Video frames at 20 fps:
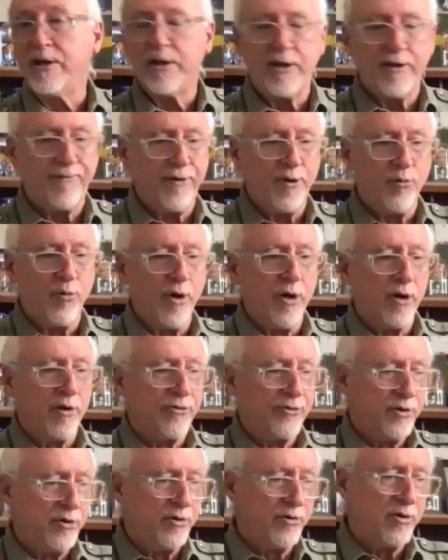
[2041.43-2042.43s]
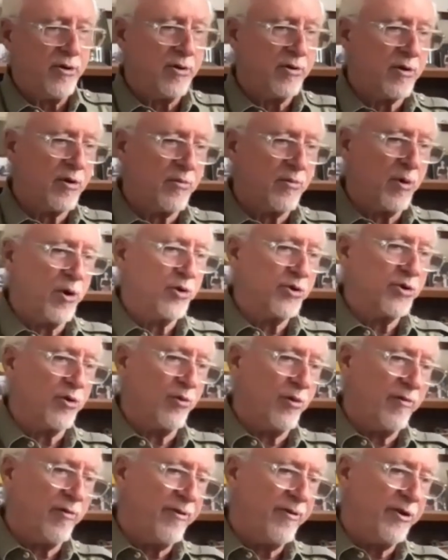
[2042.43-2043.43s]
if you will, through the commercial
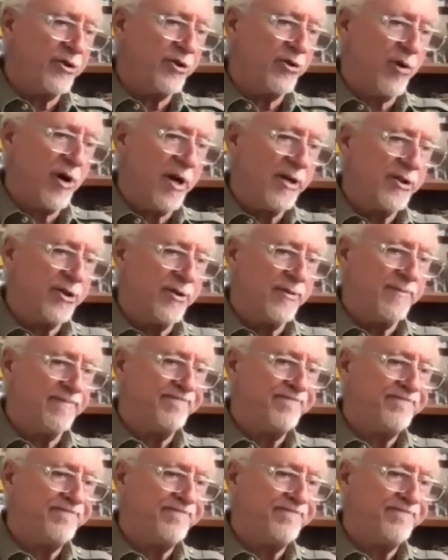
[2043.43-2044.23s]
refrigeration.